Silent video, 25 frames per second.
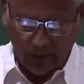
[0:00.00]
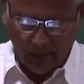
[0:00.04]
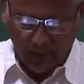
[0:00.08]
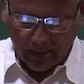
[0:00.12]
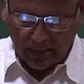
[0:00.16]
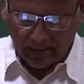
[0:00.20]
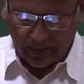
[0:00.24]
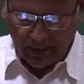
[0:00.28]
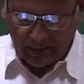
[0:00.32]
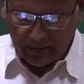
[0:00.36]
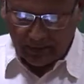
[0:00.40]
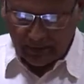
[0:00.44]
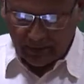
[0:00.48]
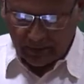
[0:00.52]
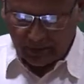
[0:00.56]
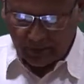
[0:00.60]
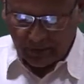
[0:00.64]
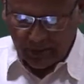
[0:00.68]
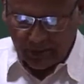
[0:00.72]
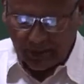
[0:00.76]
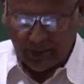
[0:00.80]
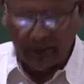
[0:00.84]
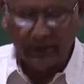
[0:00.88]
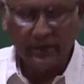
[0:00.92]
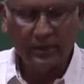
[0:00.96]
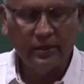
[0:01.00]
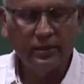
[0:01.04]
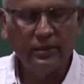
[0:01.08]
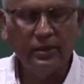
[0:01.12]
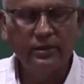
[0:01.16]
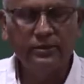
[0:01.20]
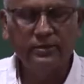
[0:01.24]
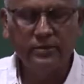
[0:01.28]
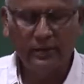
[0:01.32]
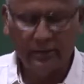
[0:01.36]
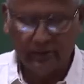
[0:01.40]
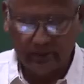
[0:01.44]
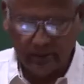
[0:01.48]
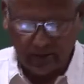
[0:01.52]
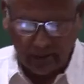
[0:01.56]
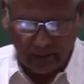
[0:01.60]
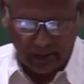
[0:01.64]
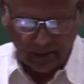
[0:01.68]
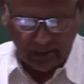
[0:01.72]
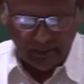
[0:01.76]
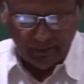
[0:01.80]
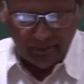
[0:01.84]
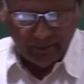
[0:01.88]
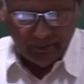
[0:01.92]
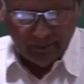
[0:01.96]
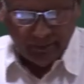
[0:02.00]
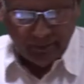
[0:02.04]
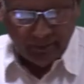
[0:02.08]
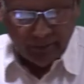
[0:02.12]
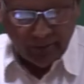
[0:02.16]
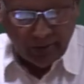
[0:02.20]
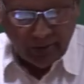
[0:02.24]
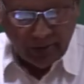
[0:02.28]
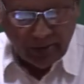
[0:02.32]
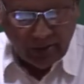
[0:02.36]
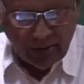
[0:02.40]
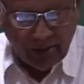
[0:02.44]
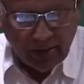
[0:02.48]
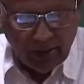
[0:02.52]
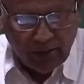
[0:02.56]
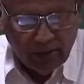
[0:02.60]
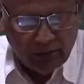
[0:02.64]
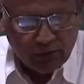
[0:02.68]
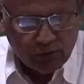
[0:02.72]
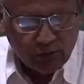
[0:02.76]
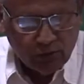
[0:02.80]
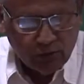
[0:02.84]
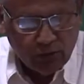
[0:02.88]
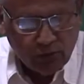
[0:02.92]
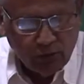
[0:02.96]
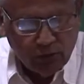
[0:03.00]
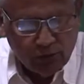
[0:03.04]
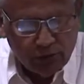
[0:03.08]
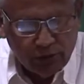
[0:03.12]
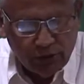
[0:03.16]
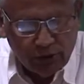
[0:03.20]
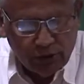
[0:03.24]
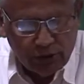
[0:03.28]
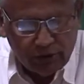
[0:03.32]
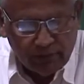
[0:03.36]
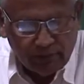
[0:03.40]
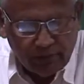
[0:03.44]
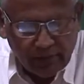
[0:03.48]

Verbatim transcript: and hence the spreading tendency is there. So, the